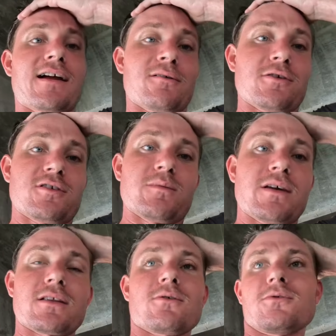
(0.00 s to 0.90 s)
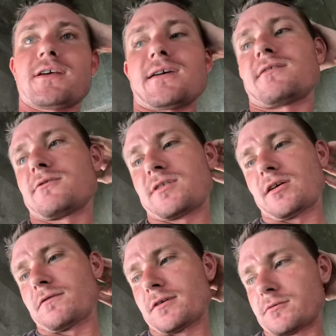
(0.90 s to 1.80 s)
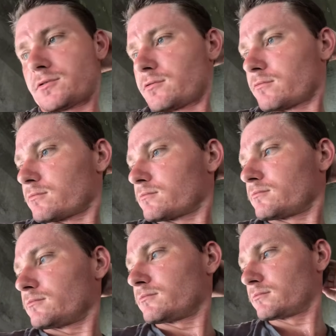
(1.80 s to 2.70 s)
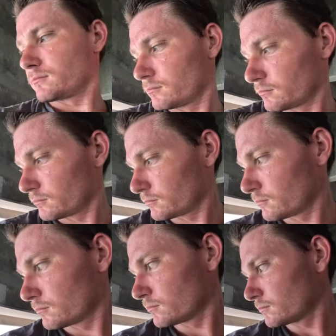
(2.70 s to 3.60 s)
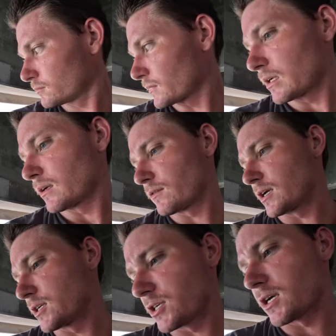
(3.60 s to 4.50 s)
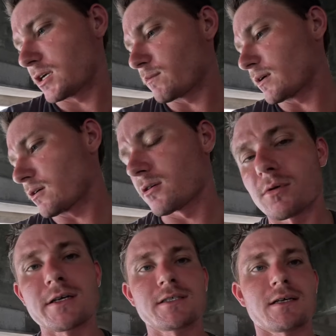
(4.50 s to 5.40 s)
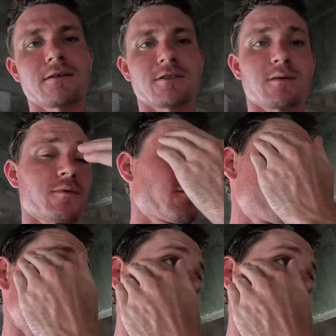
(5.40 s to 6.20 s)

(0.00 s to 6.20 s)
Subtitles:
how it used to be in the old days. No cell phones. I have to hitchhike if my car breaks down or something.